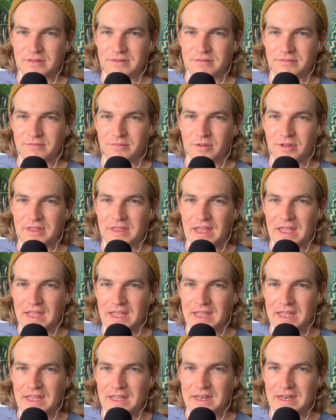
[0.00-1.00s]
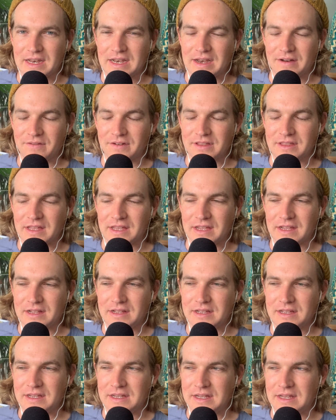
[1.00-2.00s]
what they eat and everything
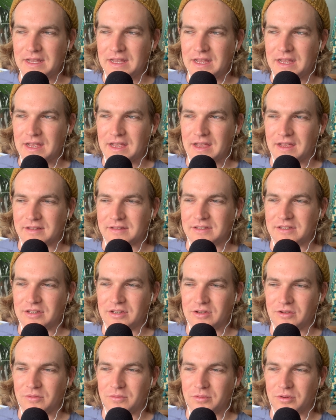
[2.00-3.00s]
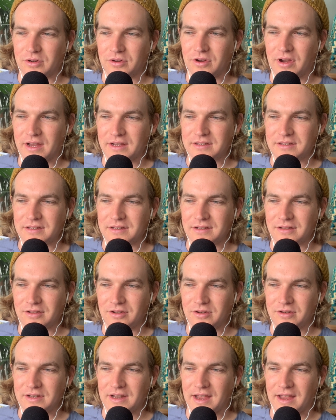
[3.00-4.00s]
has to progress through
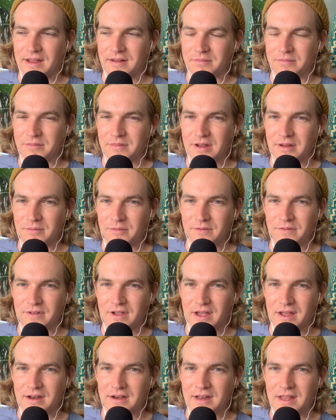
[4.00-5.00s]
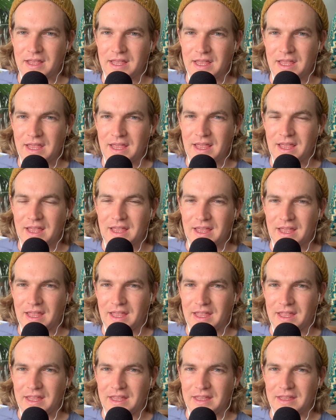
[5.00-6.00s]
time. And we've got
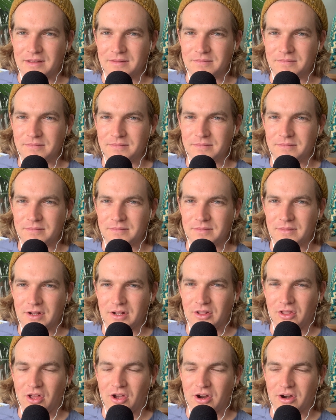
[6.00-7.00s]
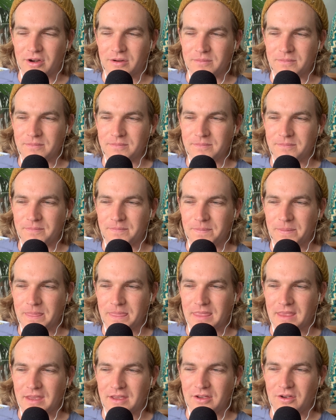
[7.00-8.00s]
a alarm
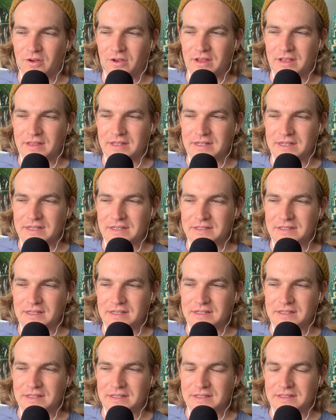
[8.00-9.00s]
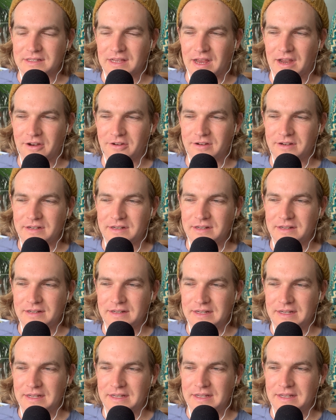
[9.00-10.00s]
going in the distance, a siren.
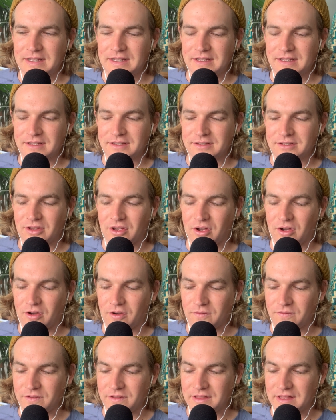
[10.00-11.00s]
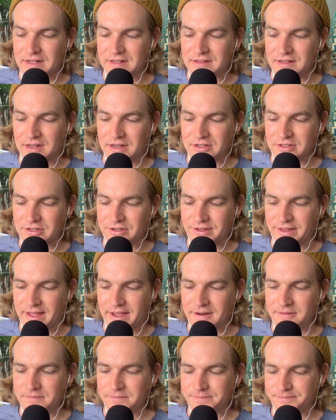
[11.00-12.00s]
So hopefully that's not too
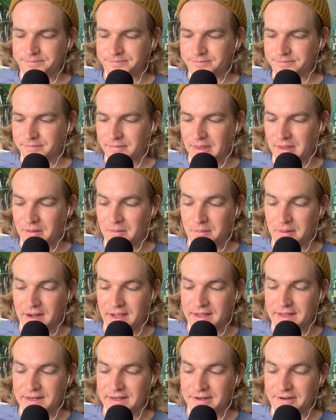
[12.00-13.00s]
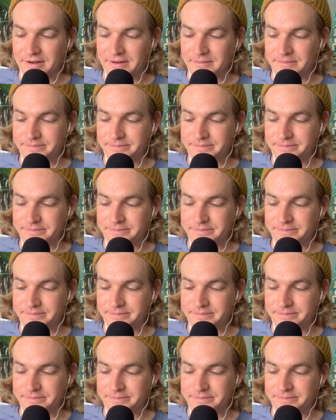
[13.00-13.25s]
loud, but I can hear it.